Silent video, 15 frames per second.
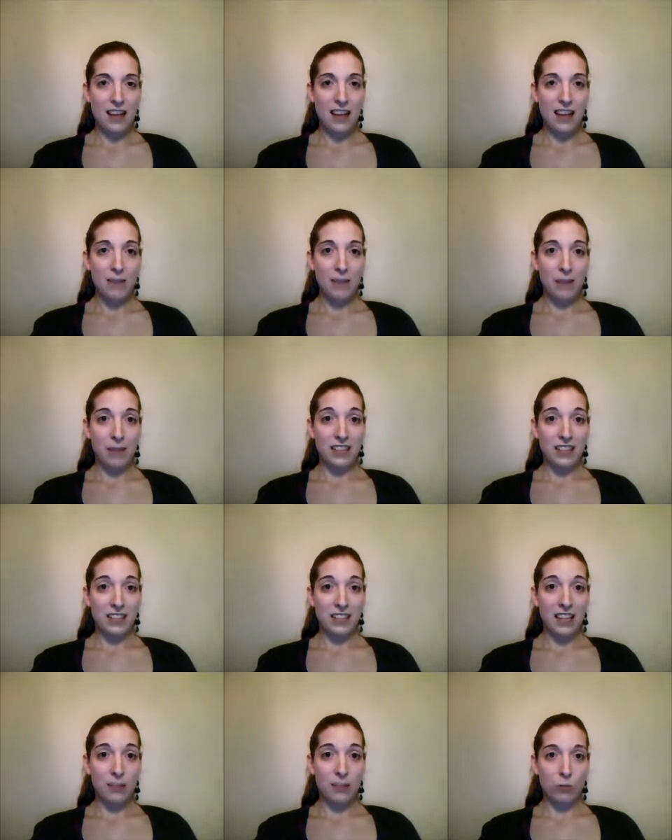it makes it
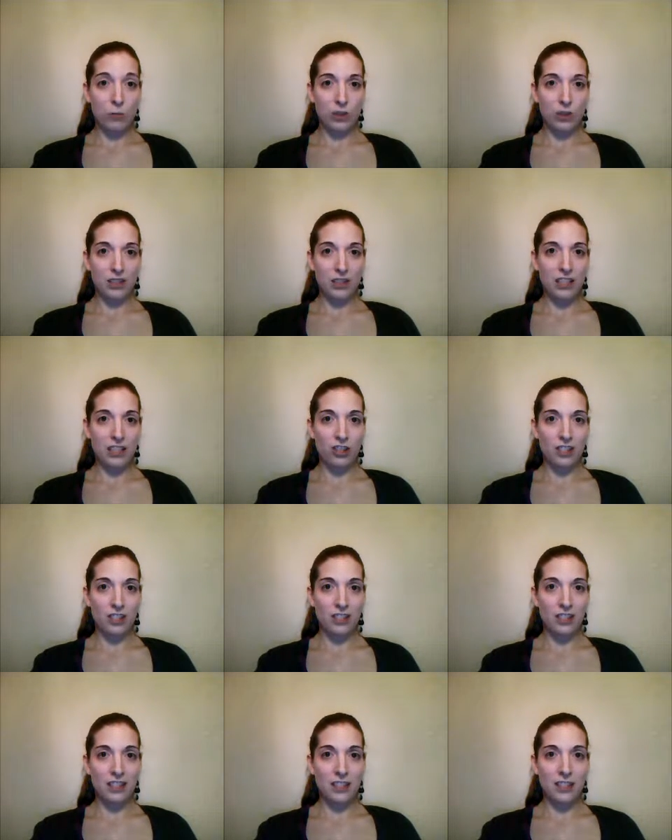taste more
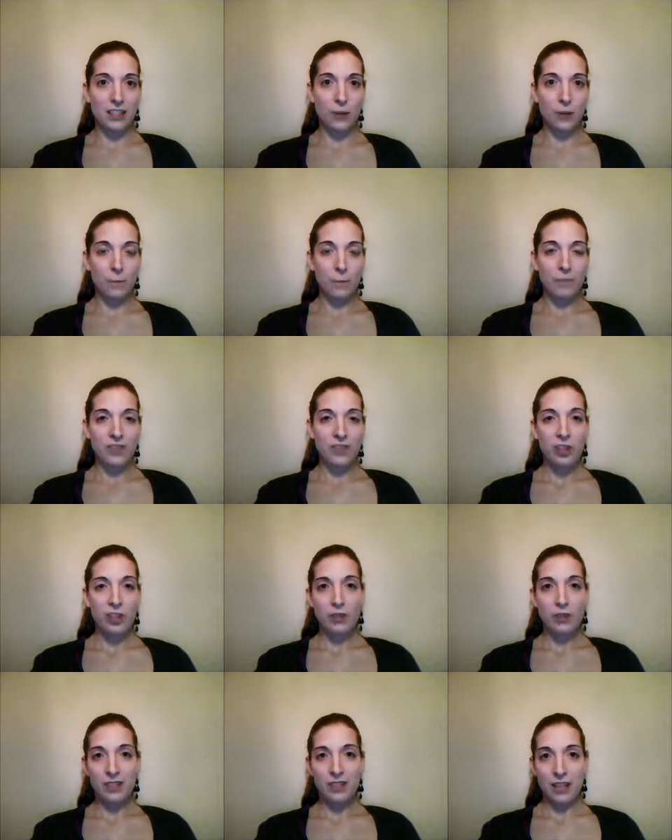delicious, and so you
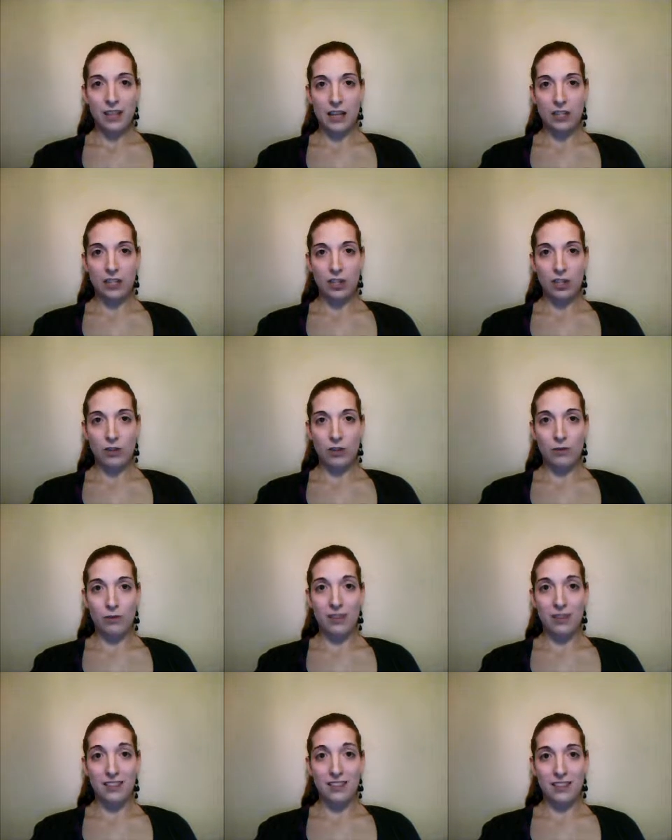decide to
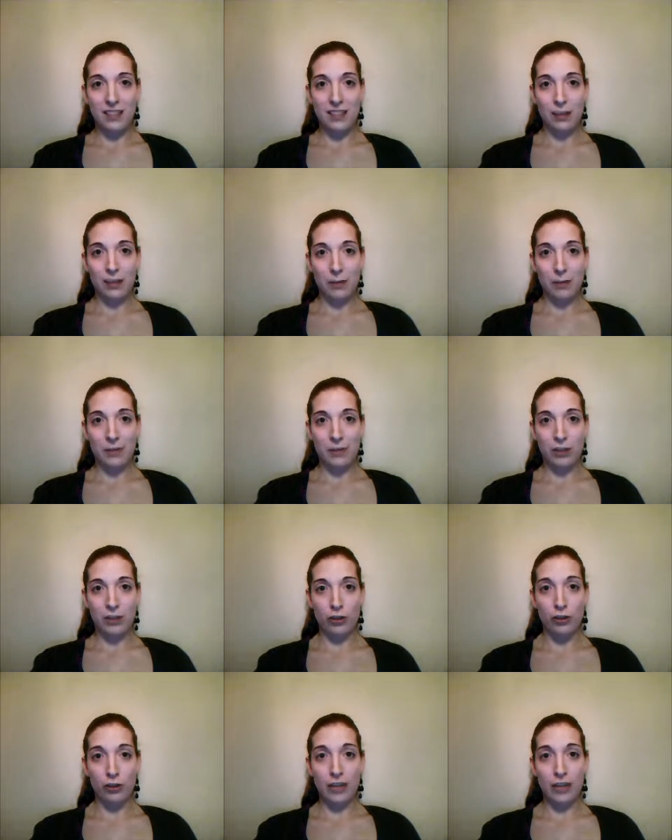get the syrup in your
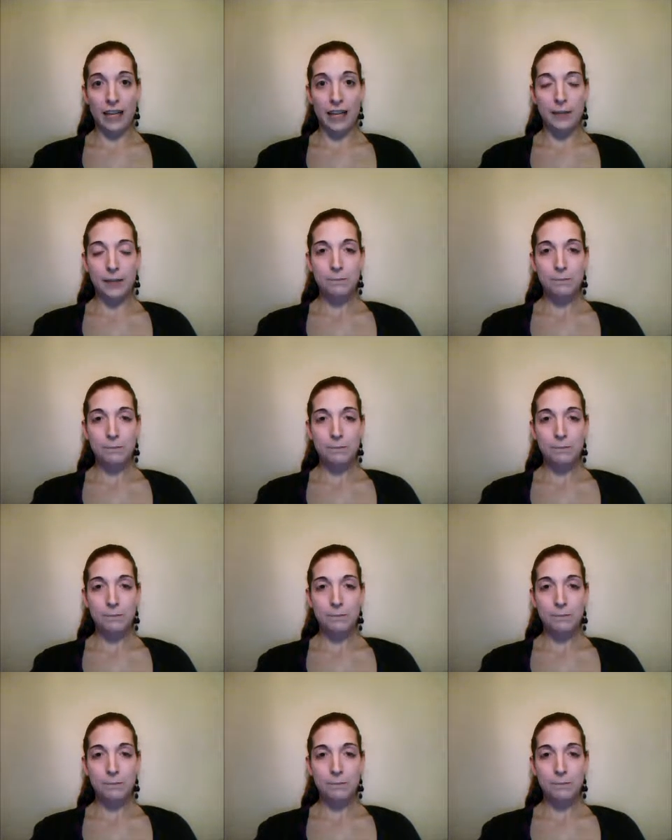drink.